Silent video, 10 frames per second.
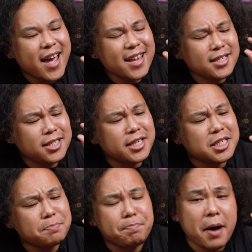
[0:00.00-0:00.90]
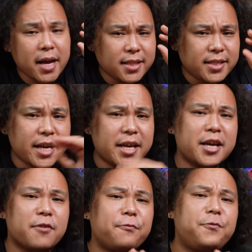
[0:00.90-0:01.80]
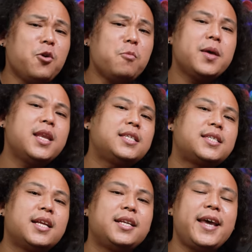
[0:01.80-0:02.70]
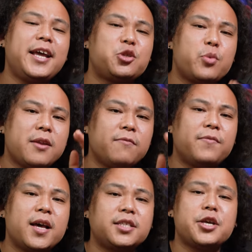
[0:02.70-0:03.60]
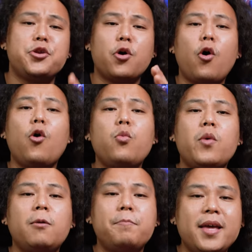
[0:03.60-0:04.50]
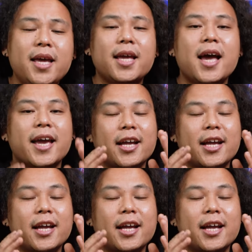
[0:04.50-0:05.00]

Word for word: and just by taking a few minutes in a day to invest in your own well-being